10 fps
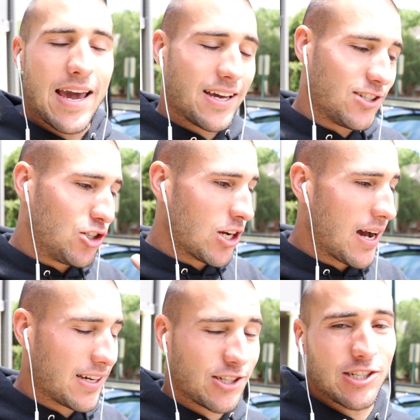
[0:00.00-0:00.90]
And
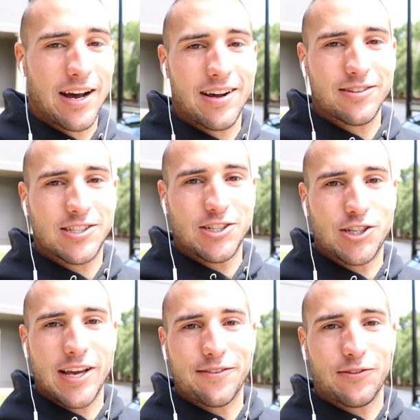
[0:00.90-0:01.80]
giant shout out to
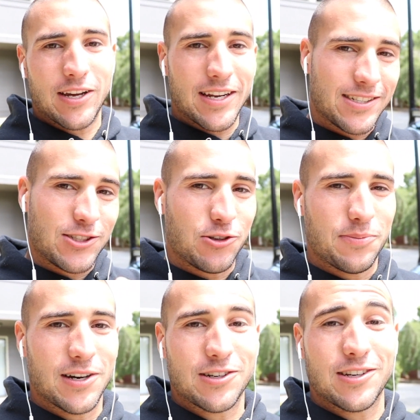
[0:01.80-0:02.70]
Jake for hitting 2
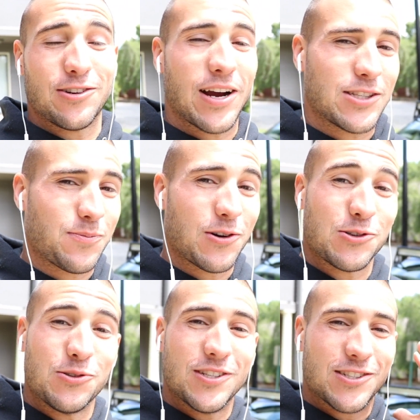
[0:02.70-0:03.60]
mil. Congrats, bro.
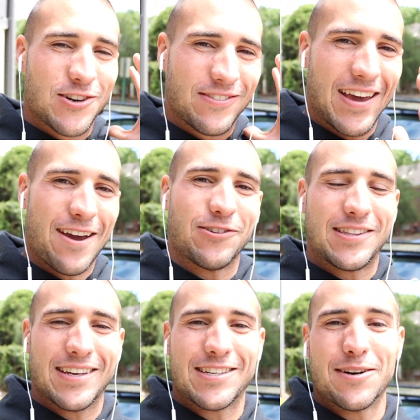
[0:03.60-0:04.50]
You deserve
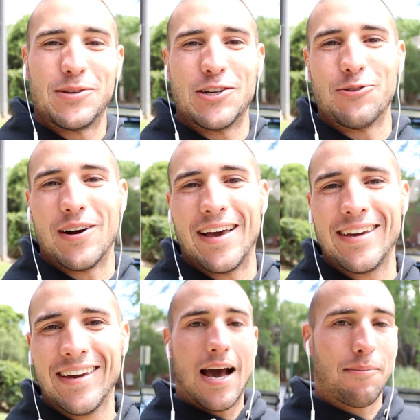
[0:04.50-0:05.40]
everything coming your way.
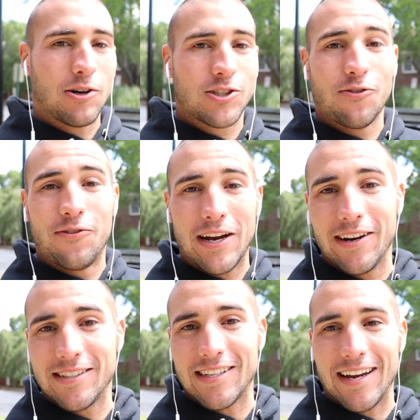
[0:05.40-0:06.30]
I'm also
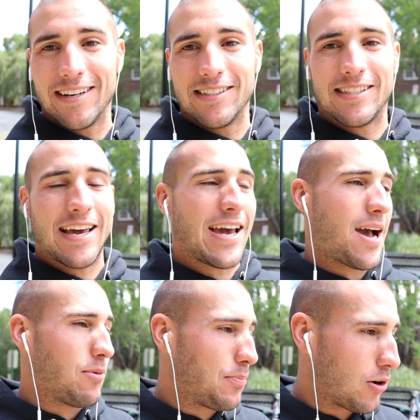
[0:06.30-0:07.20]
very excited to say
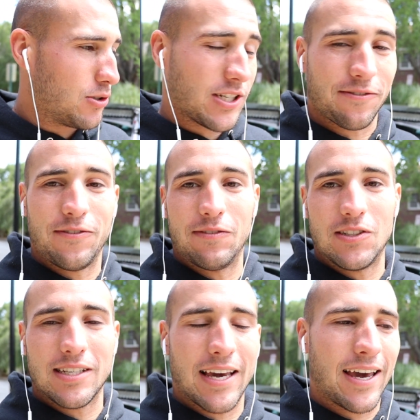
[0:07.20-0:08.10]
I'm approaching
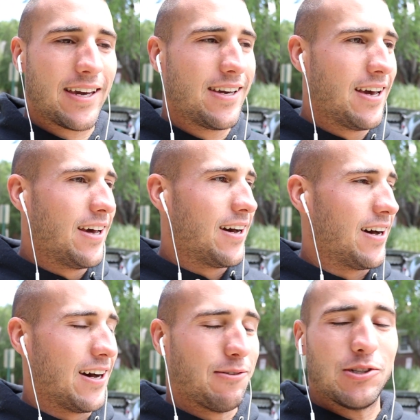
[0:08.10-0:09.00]
50K.
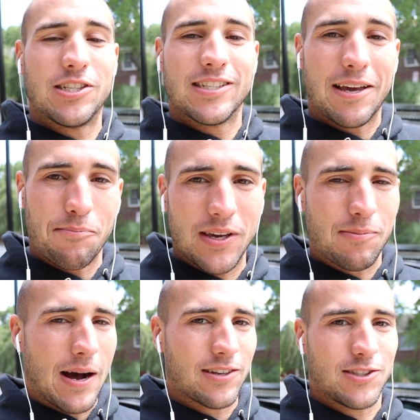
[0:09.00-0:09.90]
Which is a big
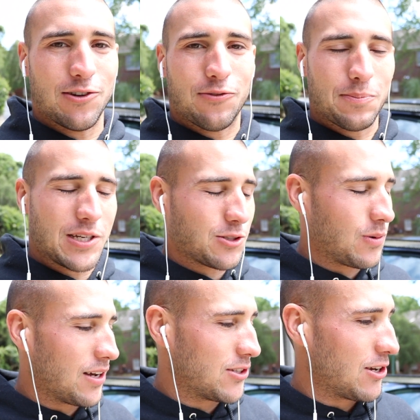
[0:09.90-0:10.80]
milestone for me as
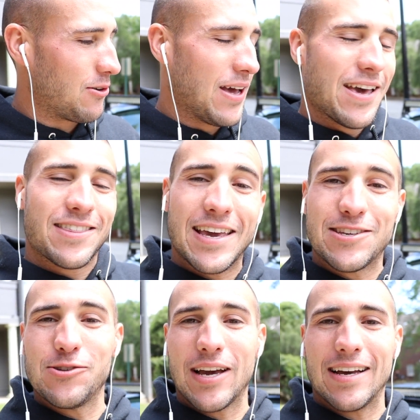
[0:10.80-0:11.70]
well. So
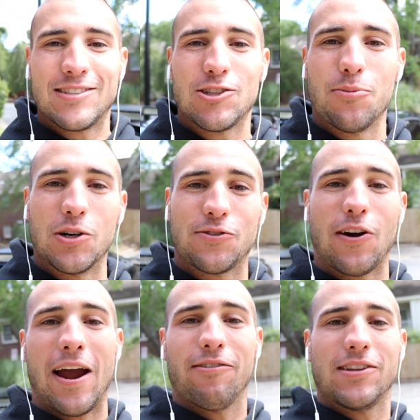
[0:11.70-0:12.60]
thank you guys so much
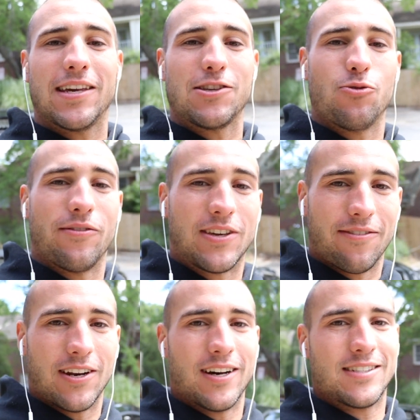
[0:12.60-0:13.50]
for everything you have
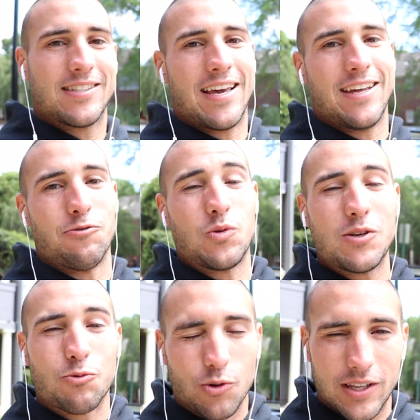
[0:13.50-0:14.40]
given us, and
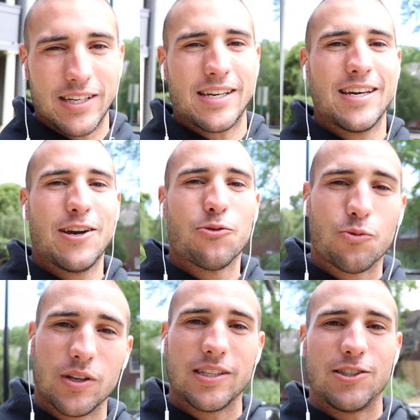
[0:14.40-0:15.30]
we really,
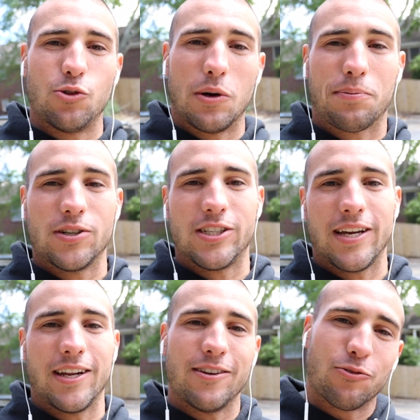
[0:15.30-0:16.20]
really do
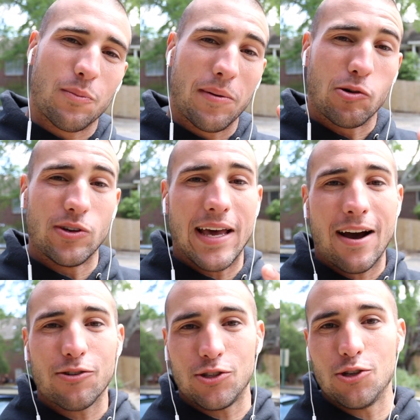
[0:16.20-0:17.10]
appreciate it. Remember,
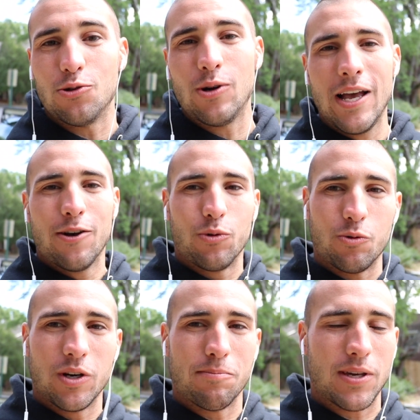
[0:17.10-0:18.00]
without you, we
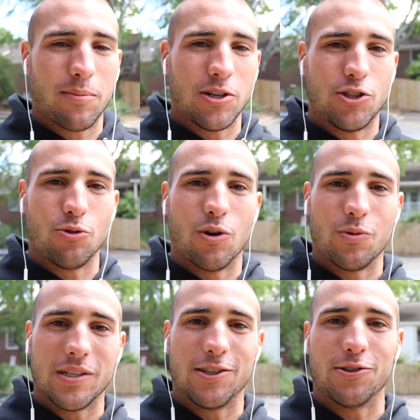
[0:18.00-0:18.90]
wouldn't be able to do what
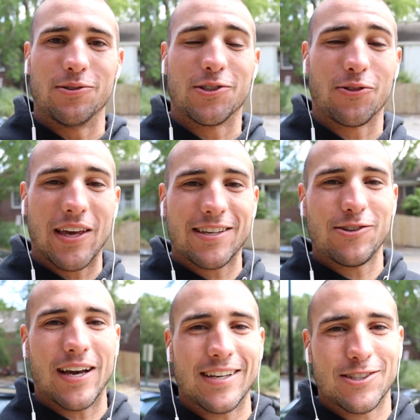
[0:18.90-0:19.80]
we do. So thank you
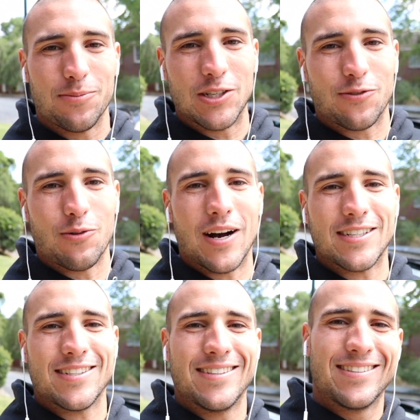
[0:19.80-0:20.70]
guys so much for
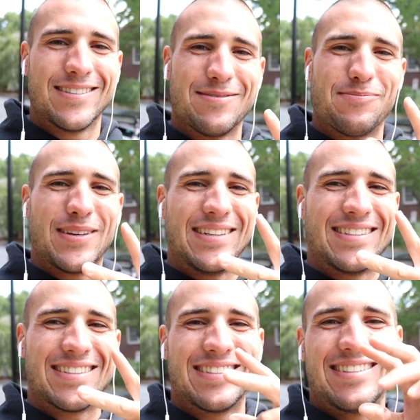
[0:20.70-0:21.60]
watching. Peace.